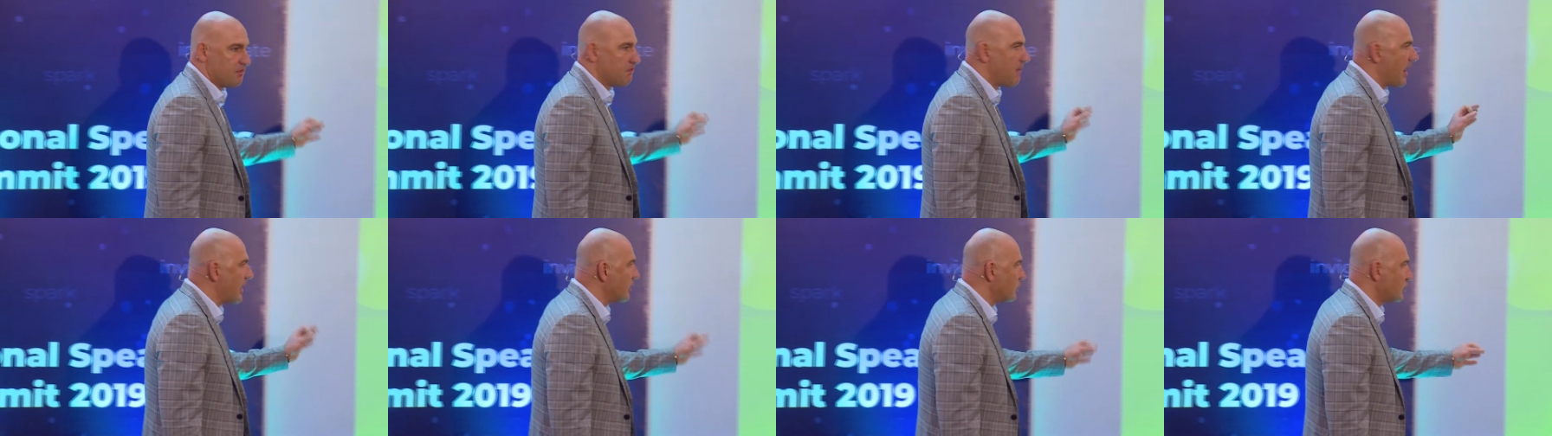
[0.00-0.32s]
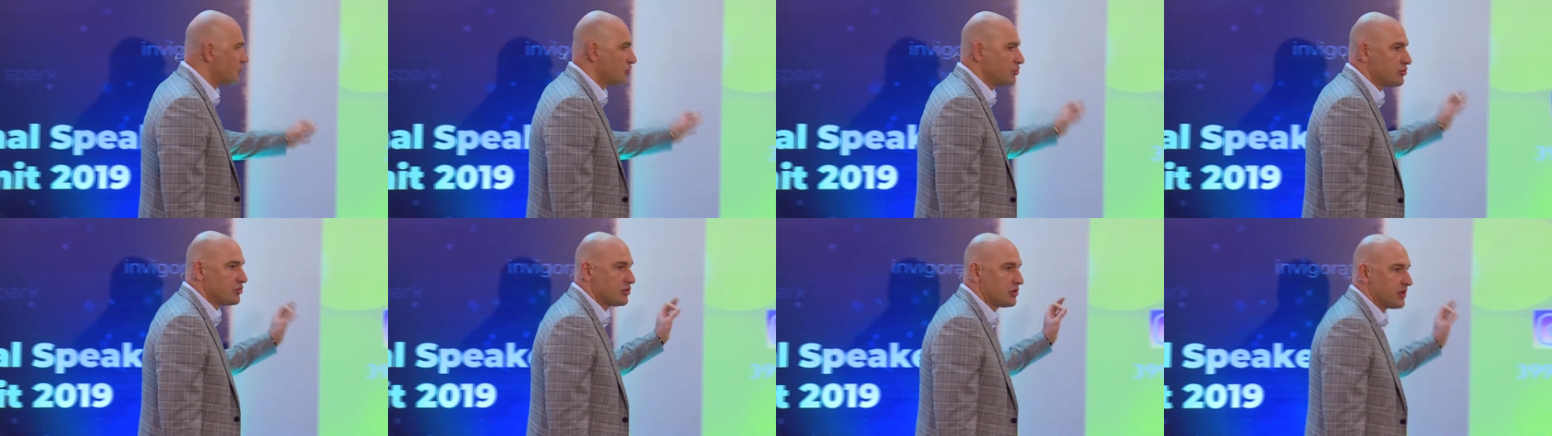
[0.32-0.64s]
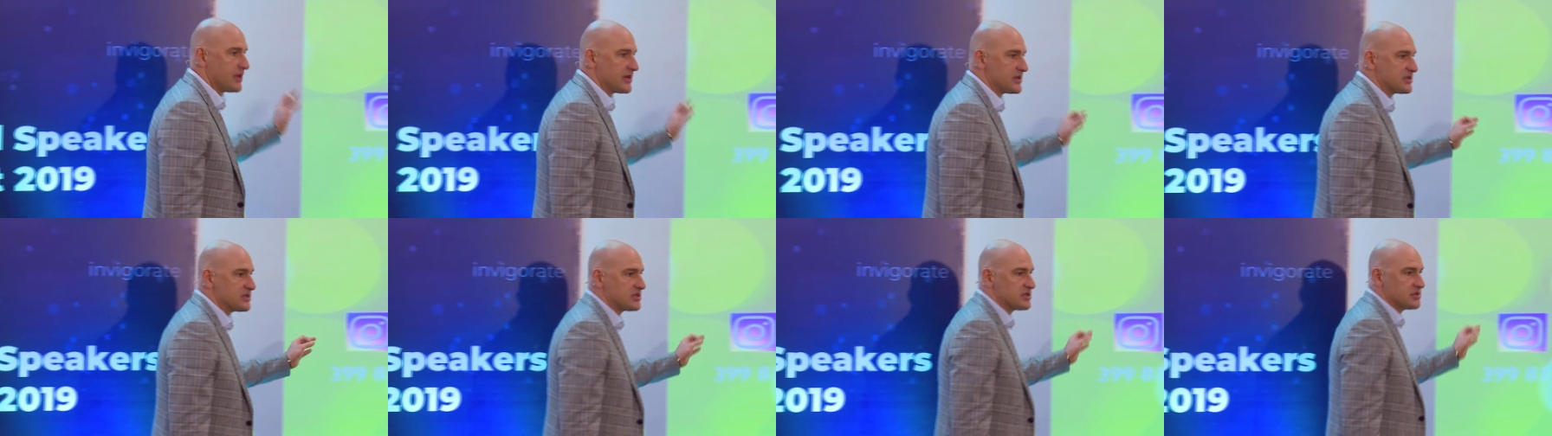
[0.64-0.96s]
much
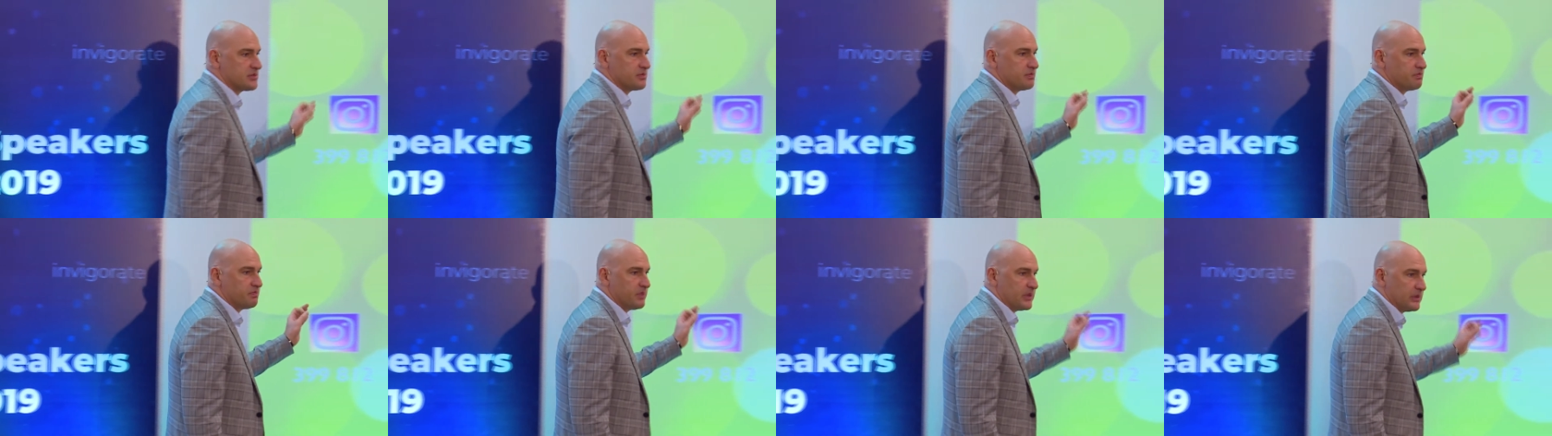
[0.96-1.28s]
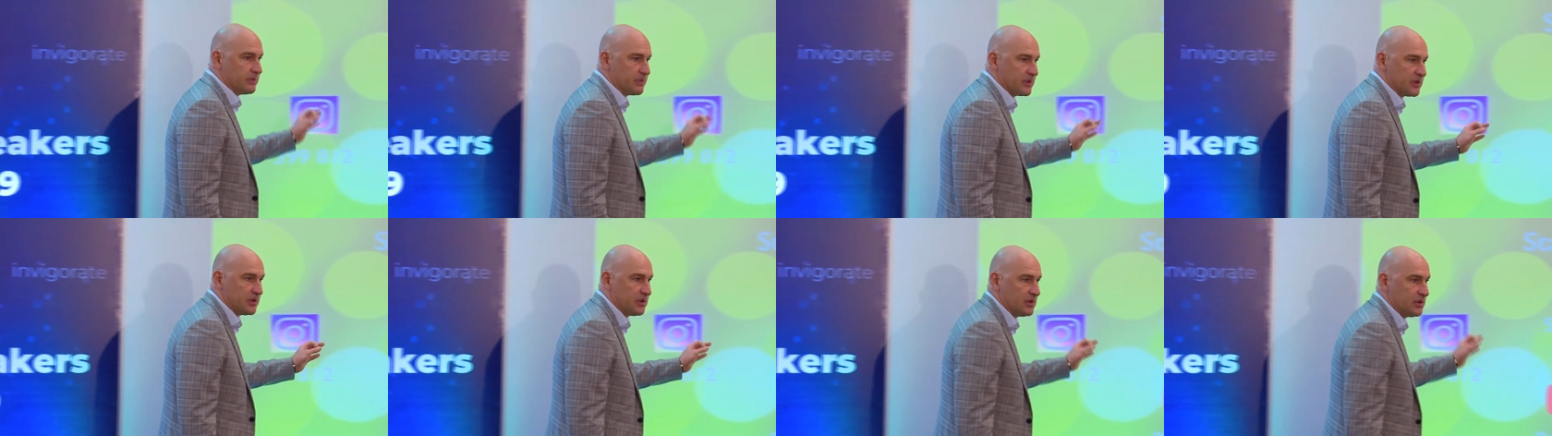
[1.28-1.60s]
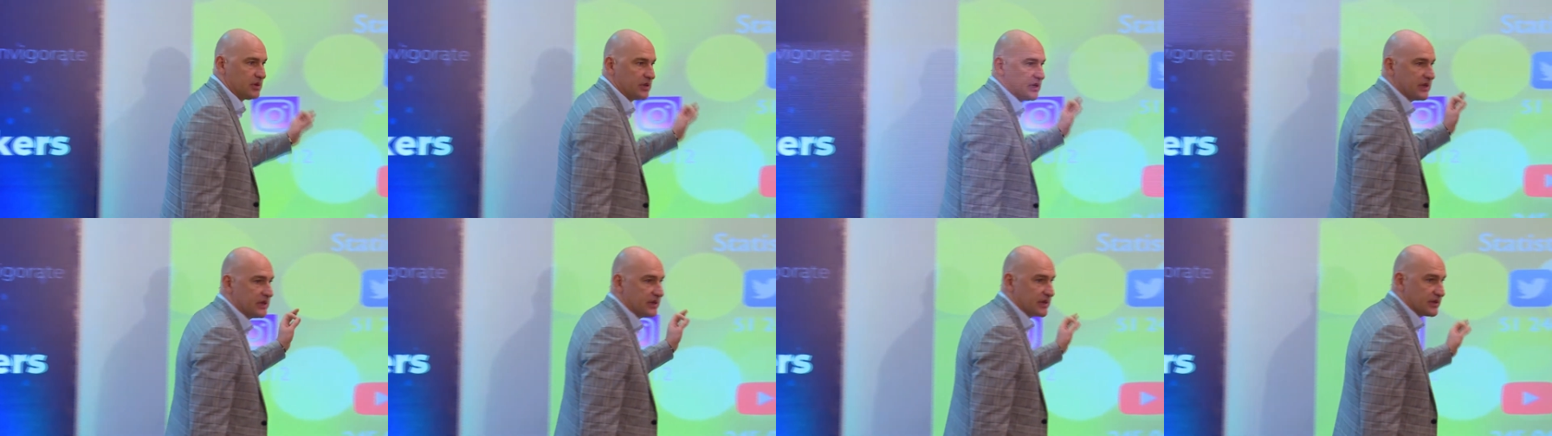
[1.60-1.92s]
less
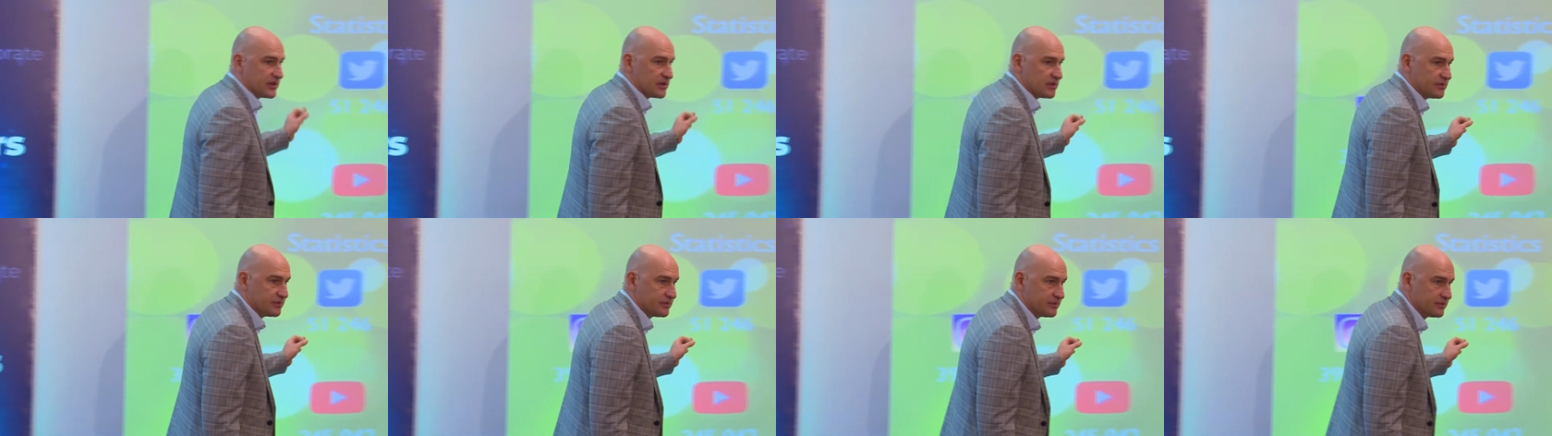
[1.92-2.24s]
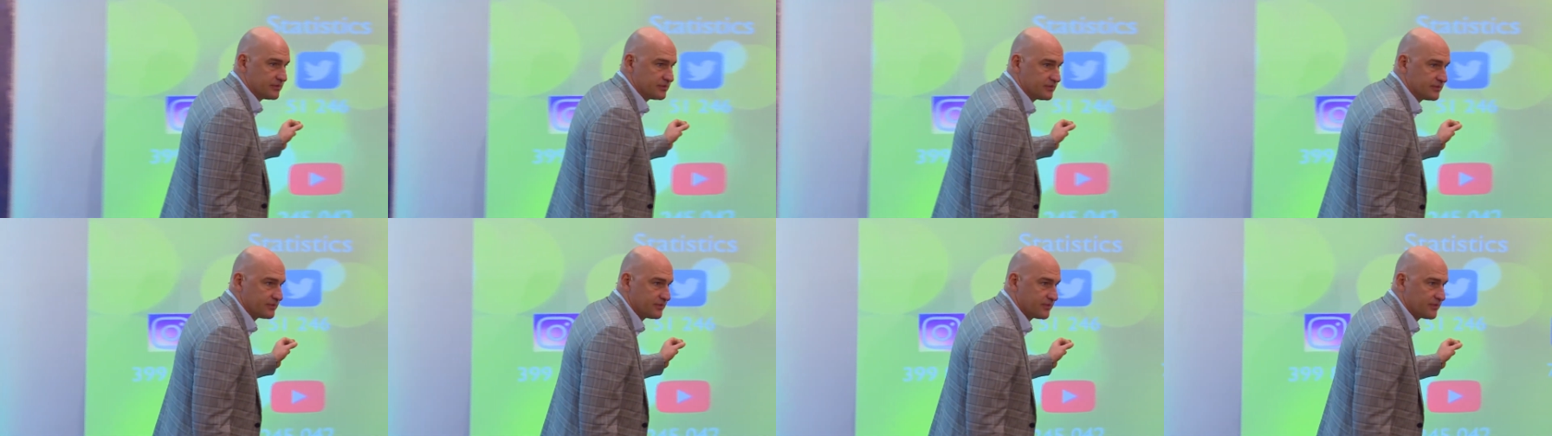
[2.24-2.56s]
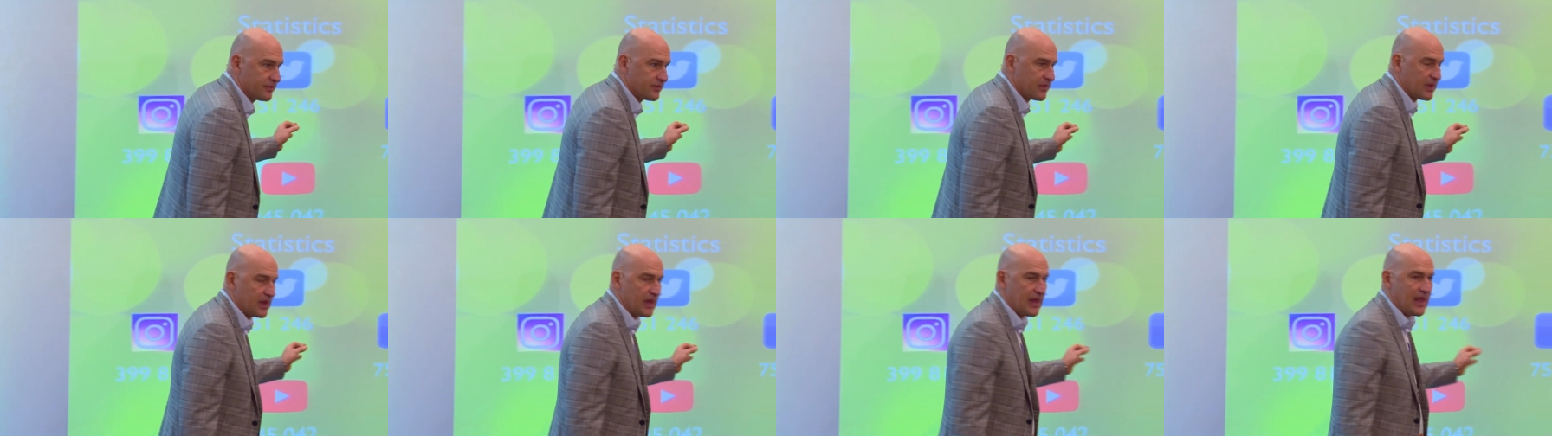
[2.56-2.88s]
people in it.
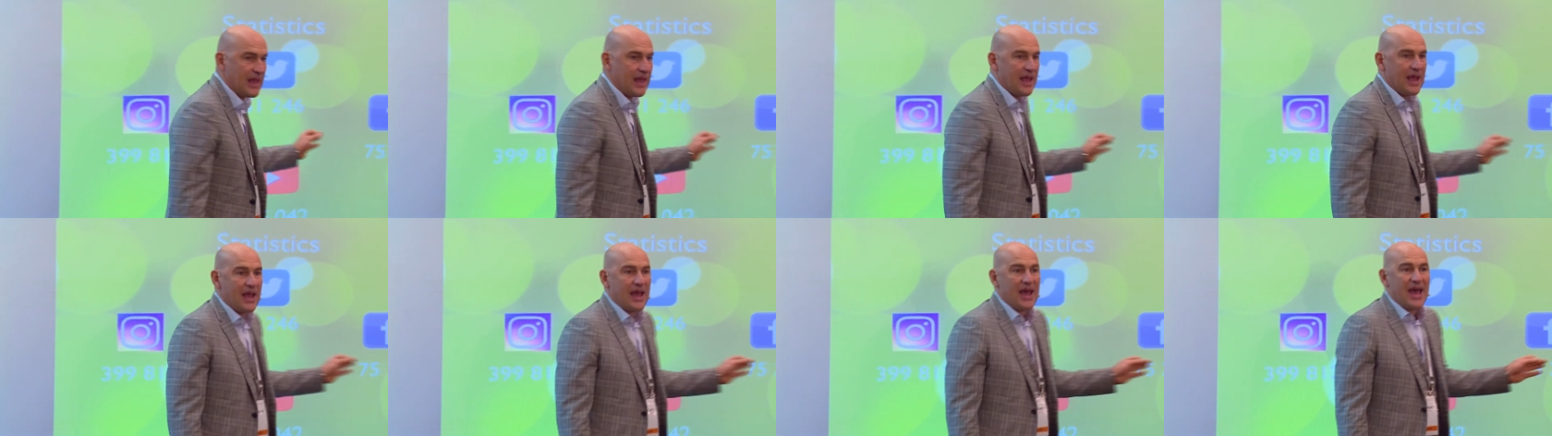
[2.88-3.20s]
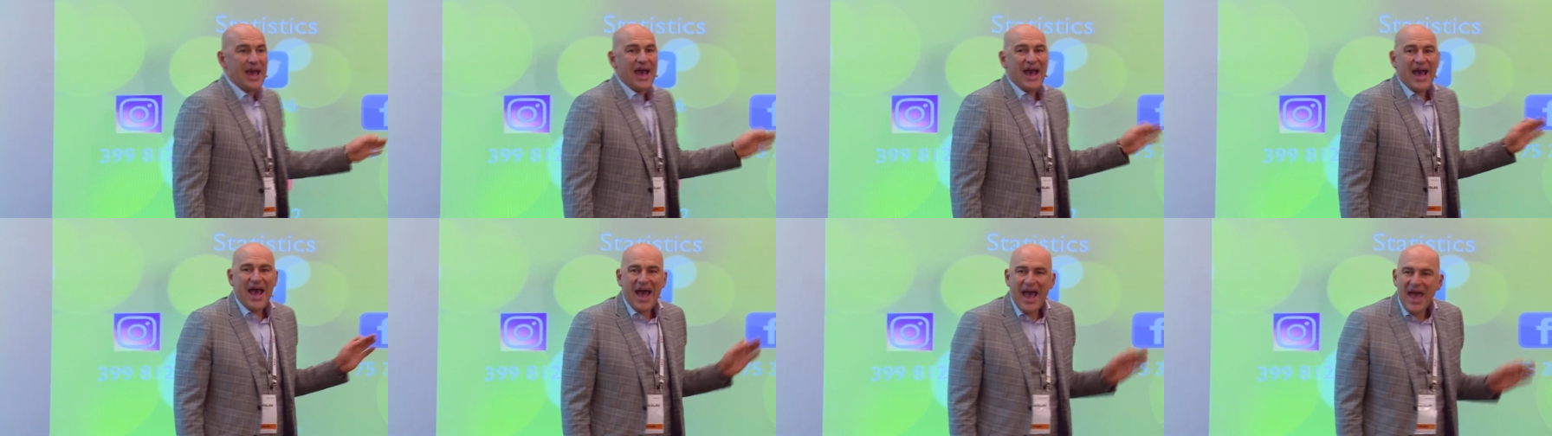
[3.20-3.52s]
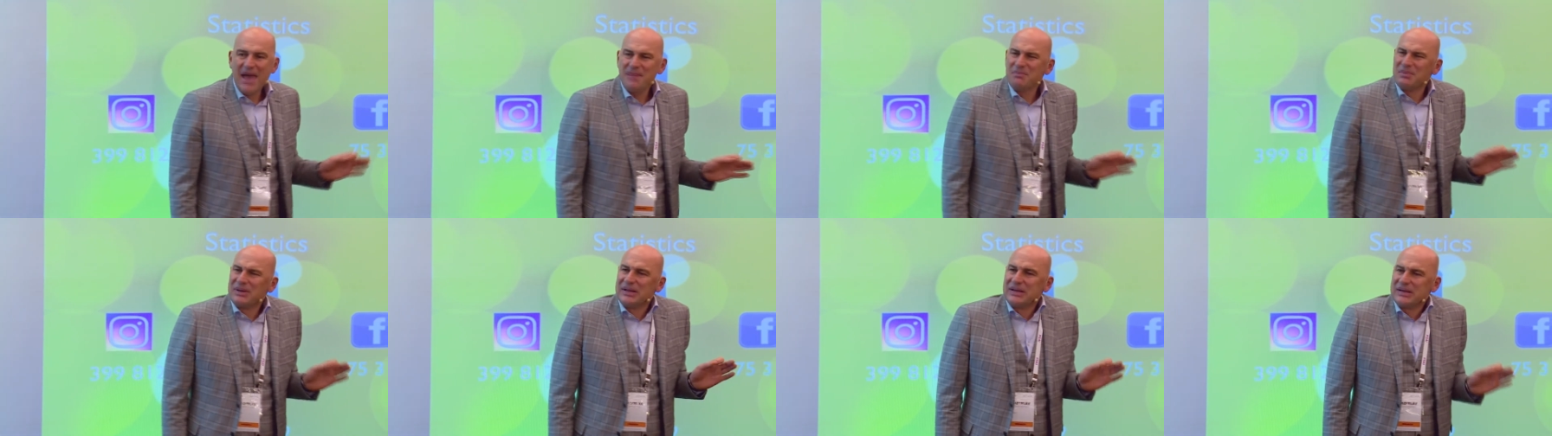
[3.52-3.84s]

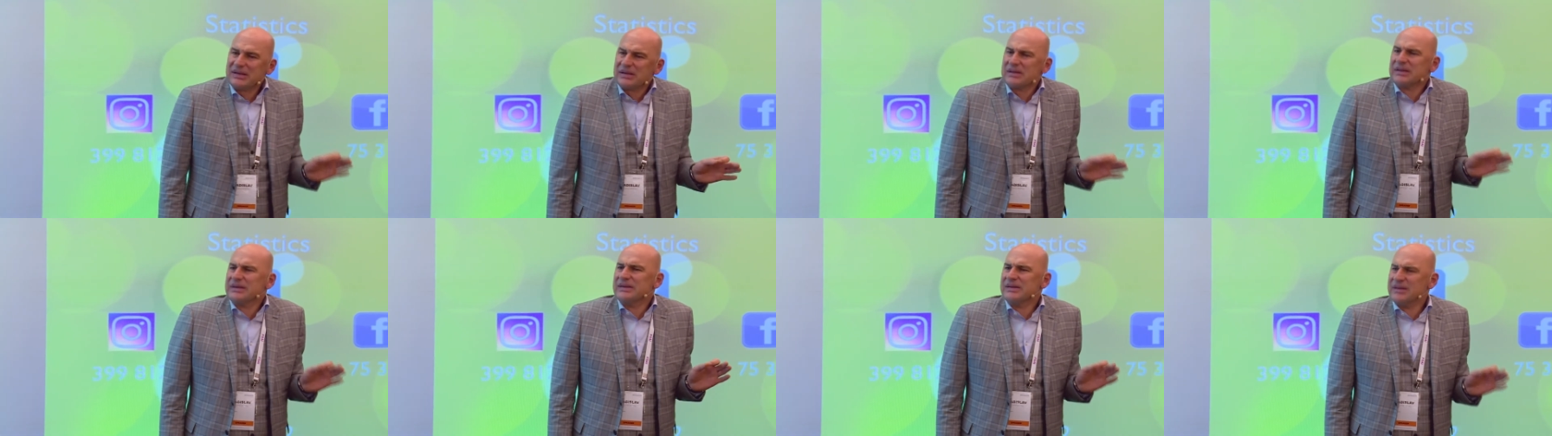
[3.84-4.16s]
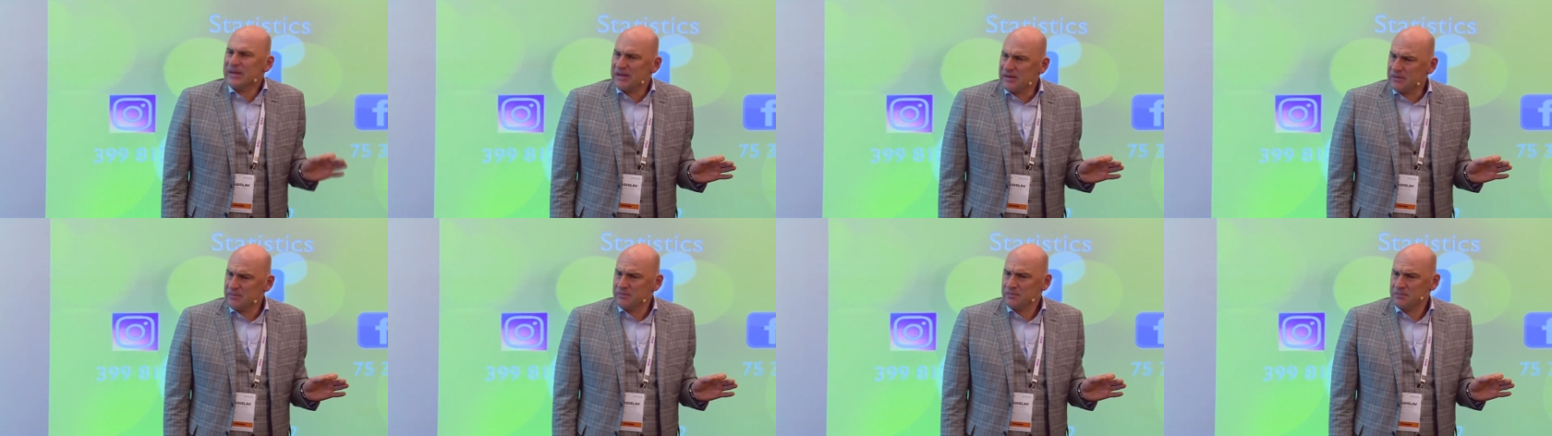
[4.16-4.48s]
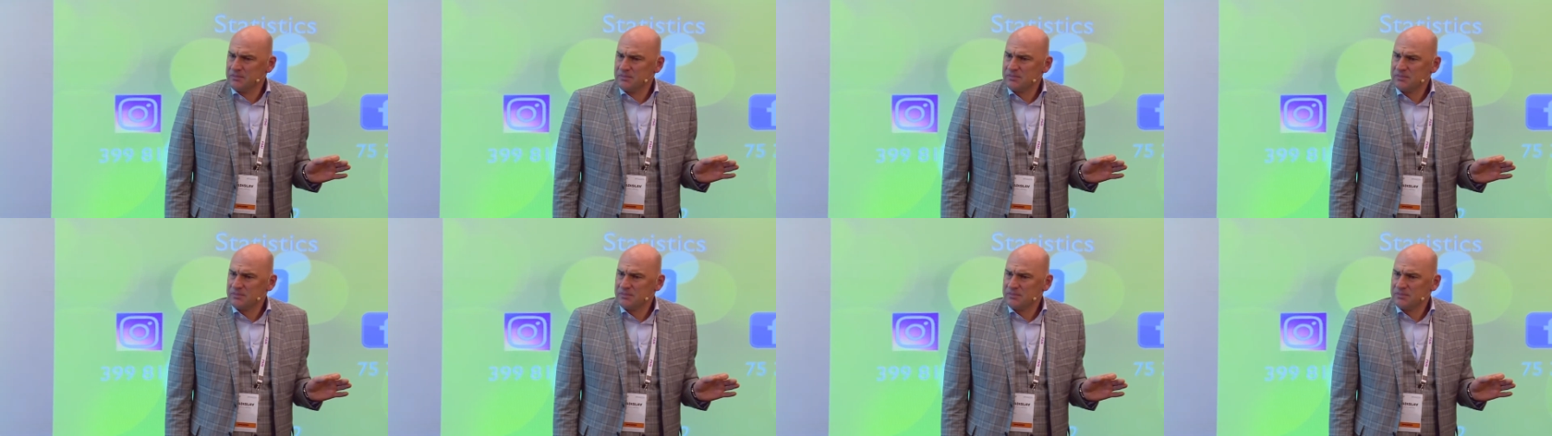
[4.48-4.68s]
I'm a little Indian.